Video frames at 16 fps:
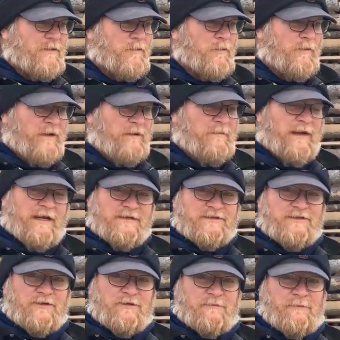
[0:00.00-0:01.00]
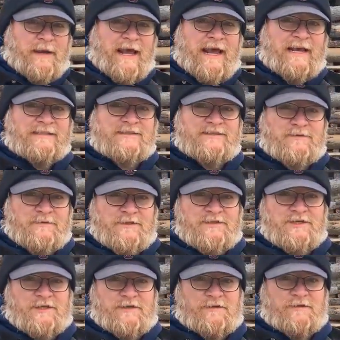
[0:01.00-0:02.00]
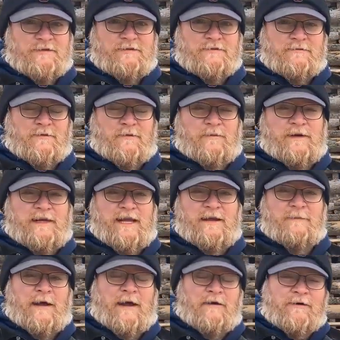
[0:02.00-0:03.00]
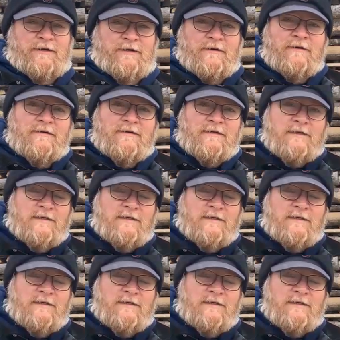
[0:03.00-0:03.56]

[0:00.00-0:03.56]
We made certain pacts to each other when we came out here,